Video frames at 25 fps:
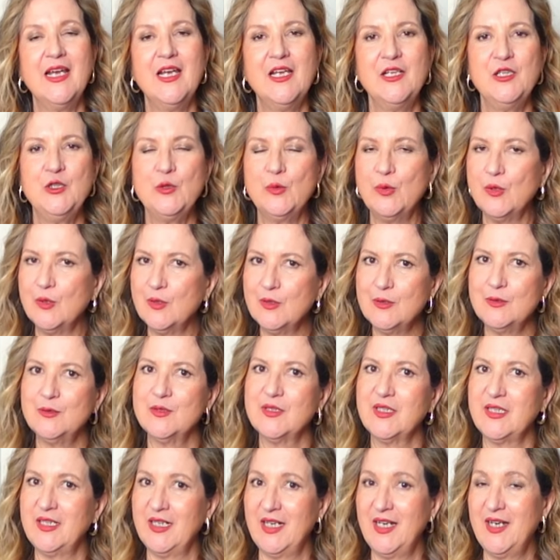You will
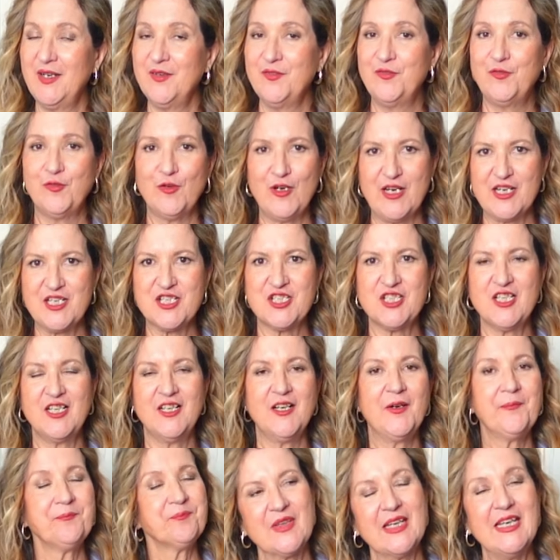look
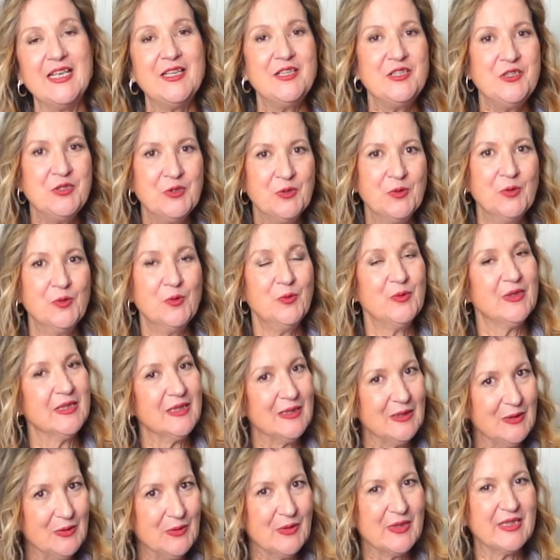fresher and you will
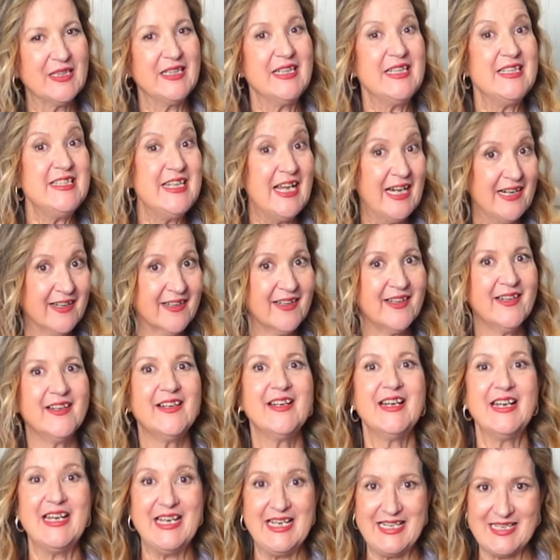look younger
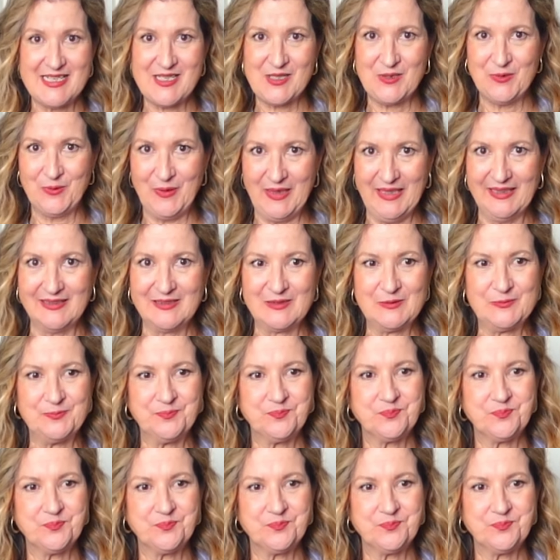as well.